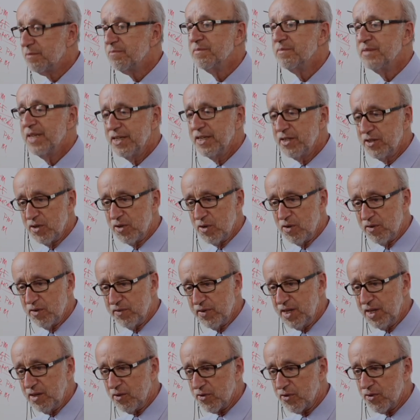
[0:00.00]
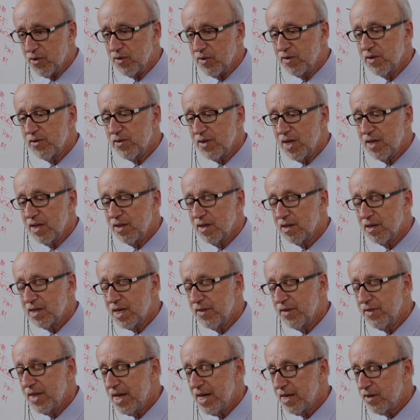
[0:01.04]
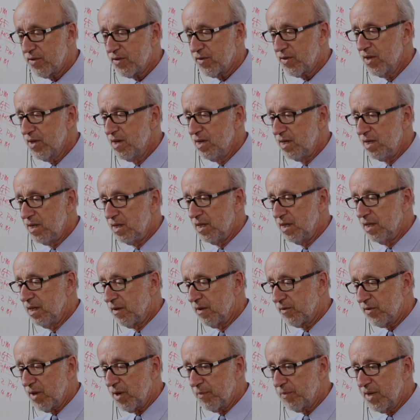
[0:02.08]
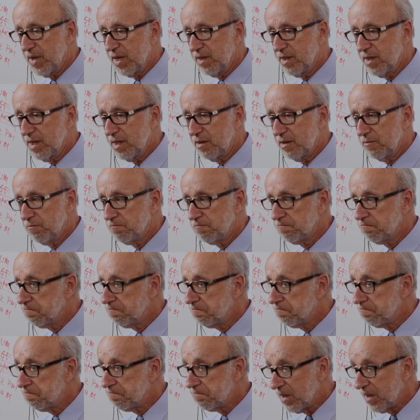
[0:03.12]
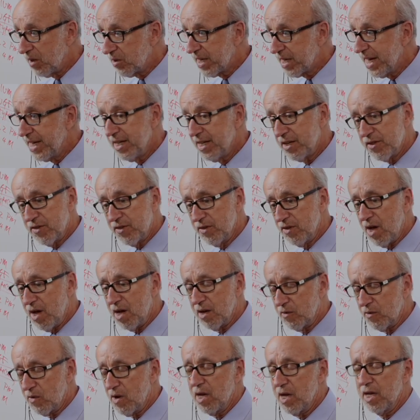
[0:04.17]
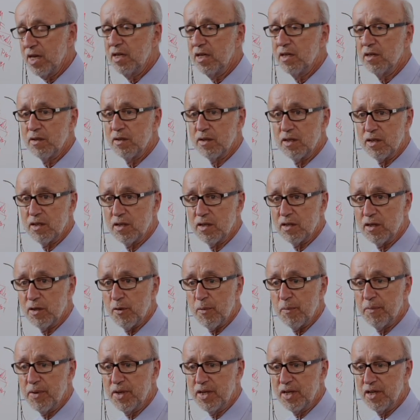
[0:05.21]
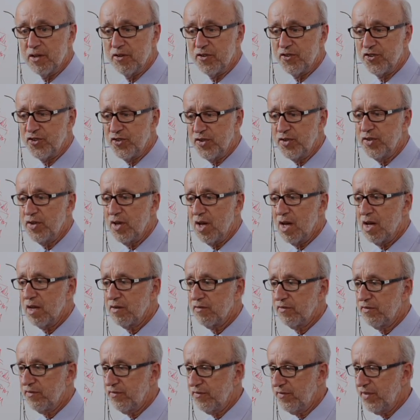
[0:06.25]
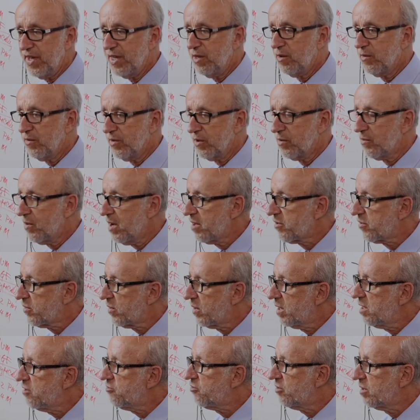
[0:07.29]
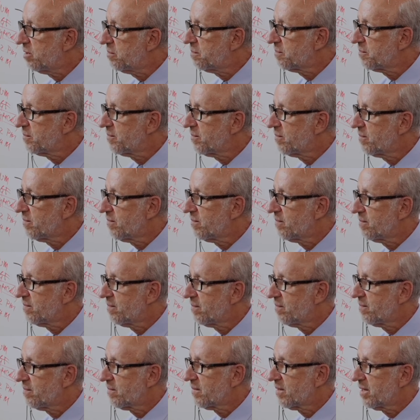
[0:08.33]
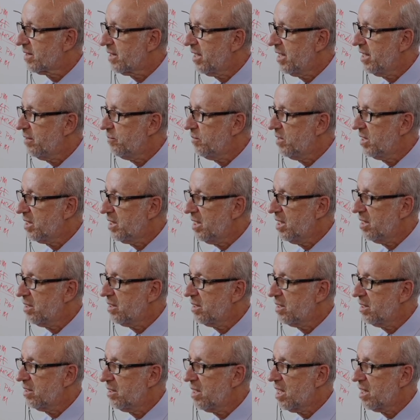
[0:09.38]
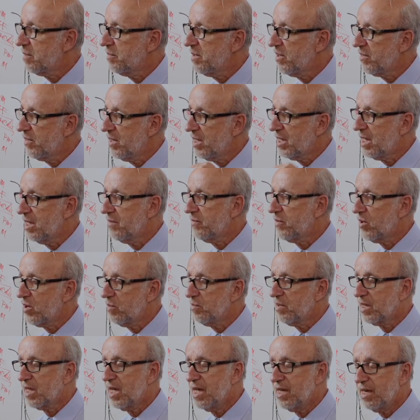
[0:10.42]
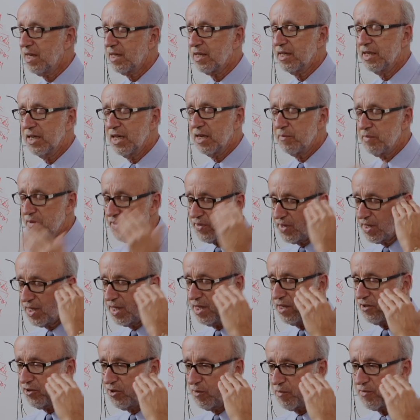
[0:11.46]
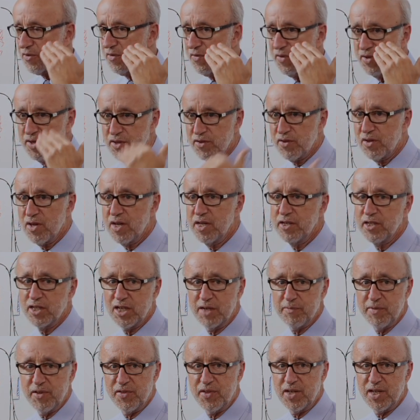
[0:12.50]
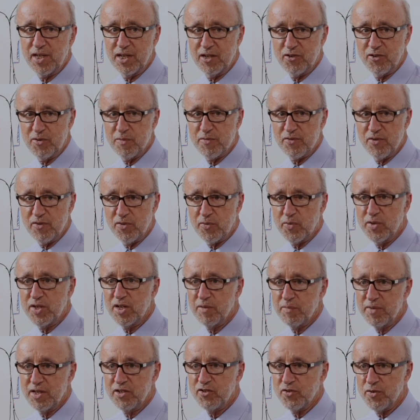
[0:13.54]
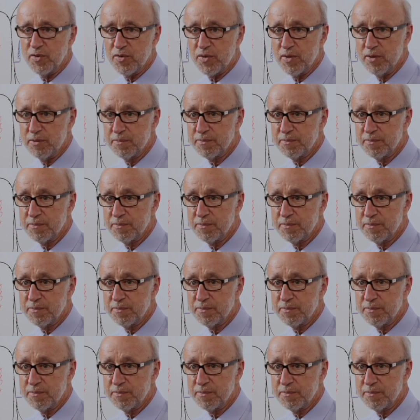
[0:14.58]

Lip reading: then it fails. Or you say, okay, that's something that, okay, it's not right, but it should not fail the restoration. Okay, but again, you got to be thinking very mechanically. You got to be thinking in terms of the design. You got to be thinking in terms of 3 dimensions.